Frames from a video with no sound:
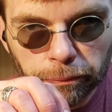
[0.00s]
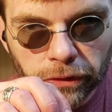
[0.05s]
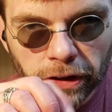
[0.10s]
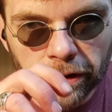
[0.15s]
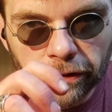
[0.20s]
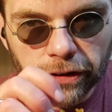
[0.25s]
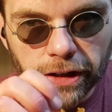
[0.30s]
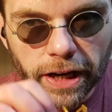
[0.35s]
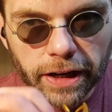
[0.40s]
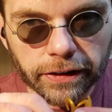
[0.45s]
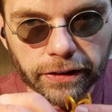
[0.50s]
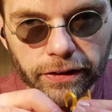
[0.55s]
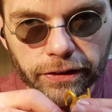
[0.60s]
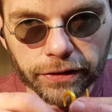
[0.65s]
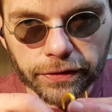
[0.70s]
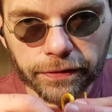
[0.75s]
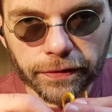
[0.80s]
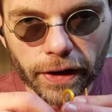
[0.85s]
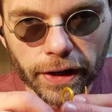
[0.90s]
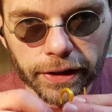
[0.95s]
He's got
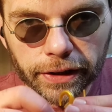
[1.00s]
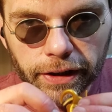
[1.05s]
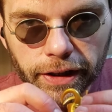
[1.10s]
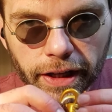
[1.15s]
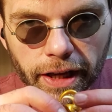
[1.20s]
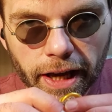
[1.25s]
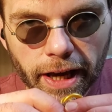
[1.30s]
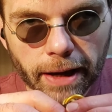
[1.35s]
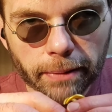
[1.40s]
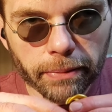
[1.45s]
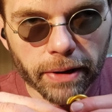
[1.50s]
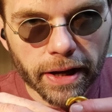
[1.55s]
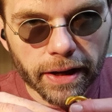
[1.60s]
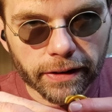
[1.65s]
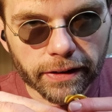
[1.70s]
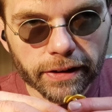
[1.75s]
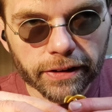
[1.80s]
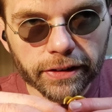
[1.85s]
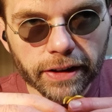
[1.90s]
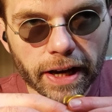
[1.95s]
this fun cape.
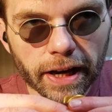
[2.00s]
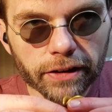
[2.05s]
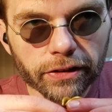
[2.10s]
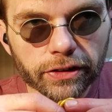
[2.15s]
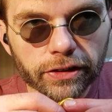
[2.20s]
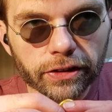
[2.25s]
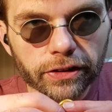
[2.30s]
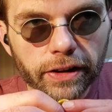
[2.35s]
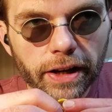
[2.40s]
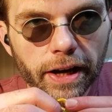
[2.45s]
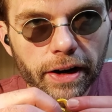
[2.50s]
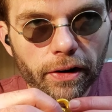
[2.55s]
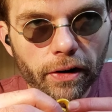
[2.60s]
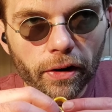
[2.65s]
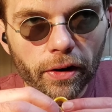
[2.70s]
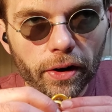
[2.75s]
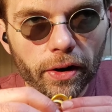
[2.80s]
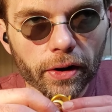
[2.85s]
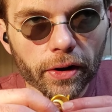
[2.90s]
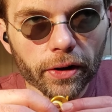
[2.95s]
This guy's just got
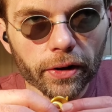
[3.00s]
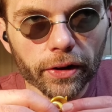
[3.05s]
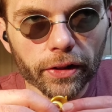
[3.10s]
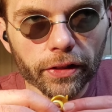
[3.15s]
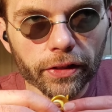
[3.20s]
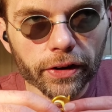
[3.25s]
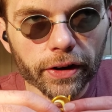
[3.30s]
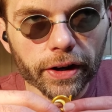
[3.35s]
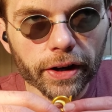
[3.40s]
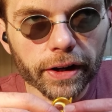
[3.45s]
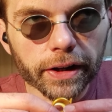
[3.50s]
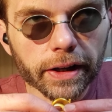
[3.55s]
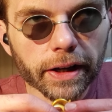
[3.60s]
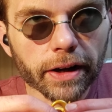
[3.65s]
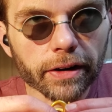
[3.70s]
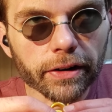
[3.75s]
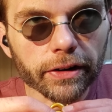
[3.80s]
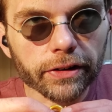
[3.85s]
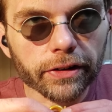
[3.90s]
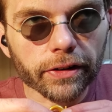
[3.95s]
all the
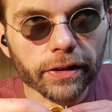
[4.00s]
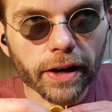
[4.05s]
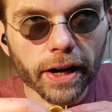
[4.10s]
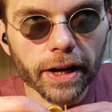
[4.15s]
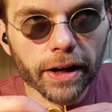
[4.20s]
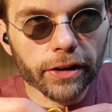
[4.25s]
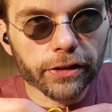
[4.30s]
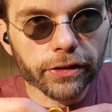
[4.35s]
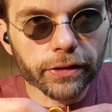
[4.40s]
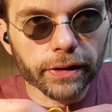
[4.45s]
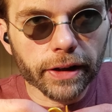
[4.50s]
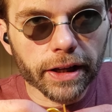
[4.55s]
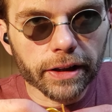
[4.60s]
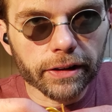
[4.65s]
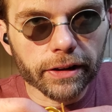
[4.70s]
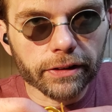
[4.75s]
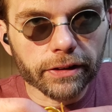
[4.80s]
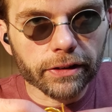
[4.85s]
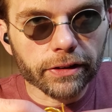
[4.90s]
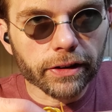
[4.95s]
character. I also
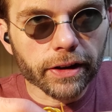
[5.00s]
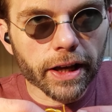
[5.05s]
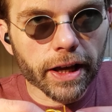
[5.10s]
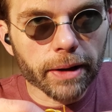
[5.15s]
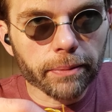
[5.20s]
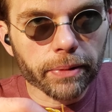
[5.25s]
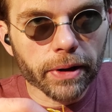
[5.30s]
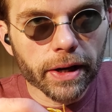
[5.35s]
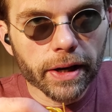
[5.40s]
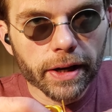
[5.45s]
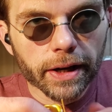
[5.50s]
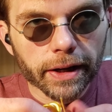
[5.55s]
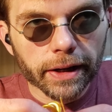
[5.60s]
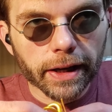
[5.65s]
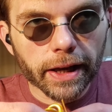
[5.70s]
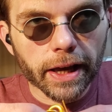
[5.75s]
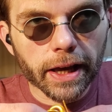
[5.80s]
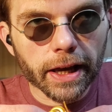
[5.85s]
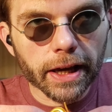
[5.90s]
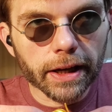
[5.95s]
like that this cape
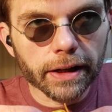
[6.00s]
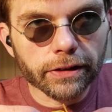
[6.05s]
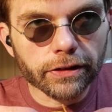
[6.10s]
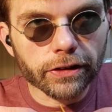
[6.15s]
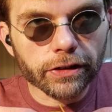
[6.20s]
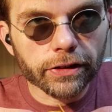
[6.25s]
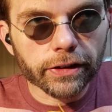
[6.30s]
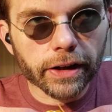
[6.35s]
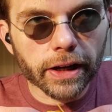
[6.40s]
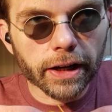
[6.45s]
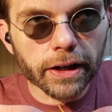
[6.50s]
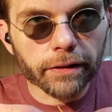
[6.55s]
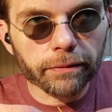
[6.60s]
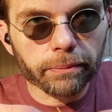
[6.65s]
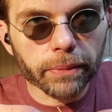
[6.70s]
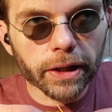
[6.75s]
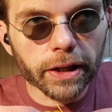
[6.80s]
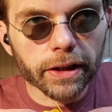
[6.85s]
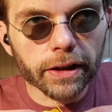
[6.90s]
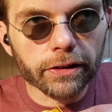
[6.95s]
can just kind
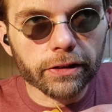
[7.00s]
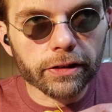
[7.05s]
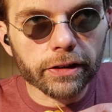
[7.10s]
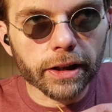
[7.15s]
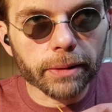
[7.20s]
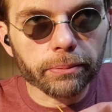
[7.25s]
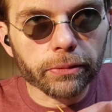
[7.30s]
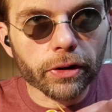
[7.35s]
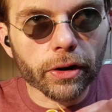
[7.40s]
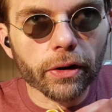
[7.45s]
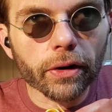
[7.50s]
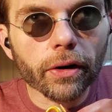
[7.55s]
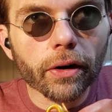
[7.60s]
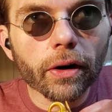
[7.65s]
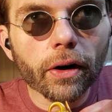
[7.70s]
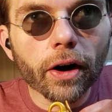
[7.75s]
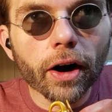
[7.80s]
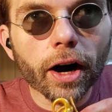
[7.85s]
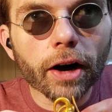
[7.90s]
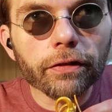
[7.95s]
of be slipped
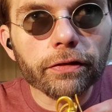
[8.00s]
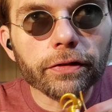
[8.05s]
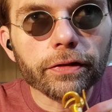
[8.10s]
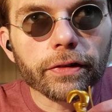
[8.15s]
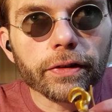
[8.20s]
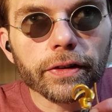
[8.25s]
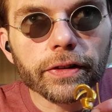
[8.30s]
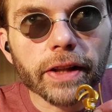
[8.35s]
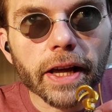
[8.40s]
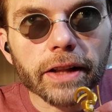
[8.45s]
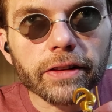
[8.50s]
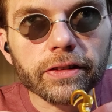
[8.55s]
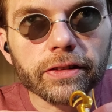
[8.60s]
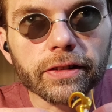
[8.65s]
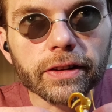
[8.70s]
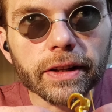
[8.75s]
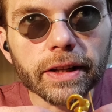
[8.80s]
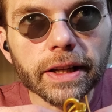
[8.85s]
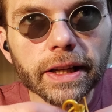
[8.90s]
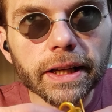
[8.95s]
off. That's
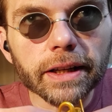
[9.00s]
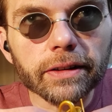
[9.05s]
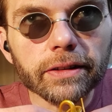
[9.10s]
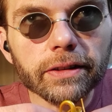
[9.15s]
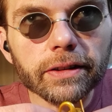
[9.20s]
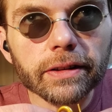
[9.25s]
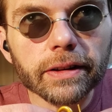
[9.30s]
neat.